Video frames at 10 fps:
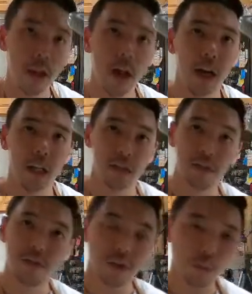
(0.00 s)
It's
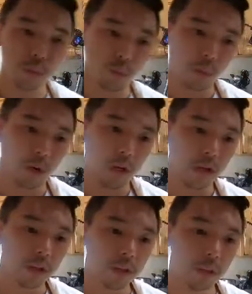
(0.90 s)
filled with
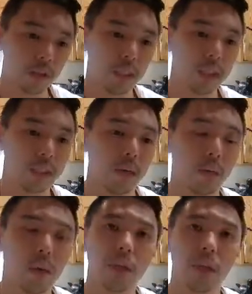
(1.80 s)
water, which means that
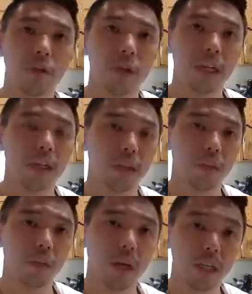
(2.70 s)
when we throw it into the
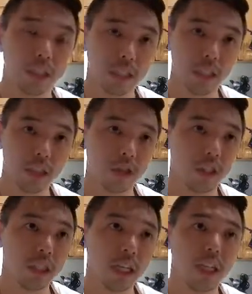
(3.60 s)
wok, it's going to start
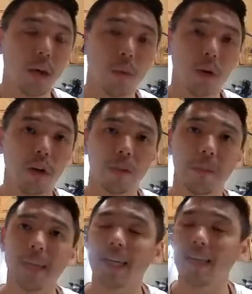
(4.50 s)
shedding that water
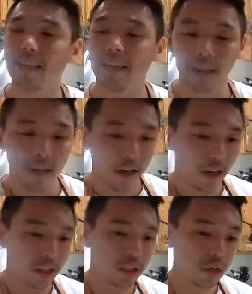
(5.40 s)
immediately.
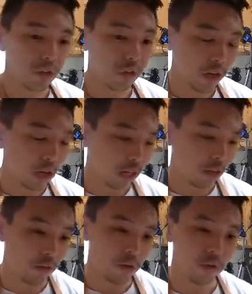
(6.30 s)
So if you're not
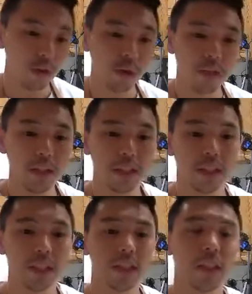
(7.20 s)
careful, if you leave these
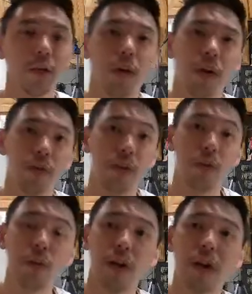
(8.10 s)
onions in a wok for
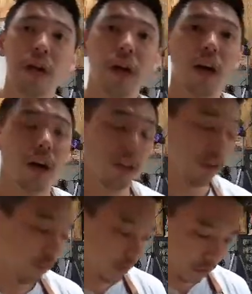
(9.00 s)
too long,
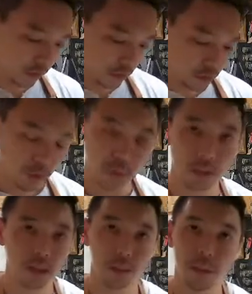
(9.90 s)
they'll eventually just straight up
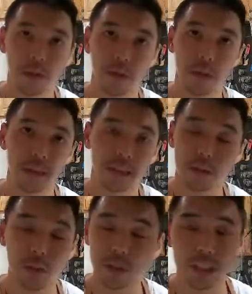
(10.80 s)
disappear because
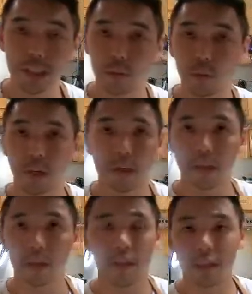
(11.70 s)
it's mostly just water.
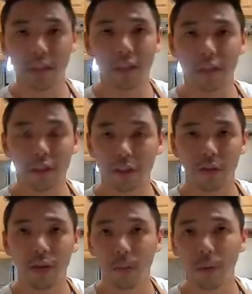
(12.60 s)
So eventually they'll just
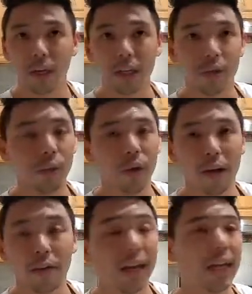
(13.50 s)
evaporate and you won't
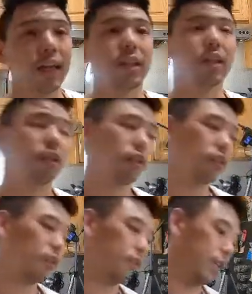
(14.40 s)
have any onion in your
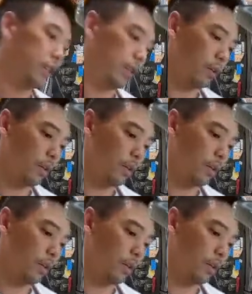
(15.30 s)
stir fry. So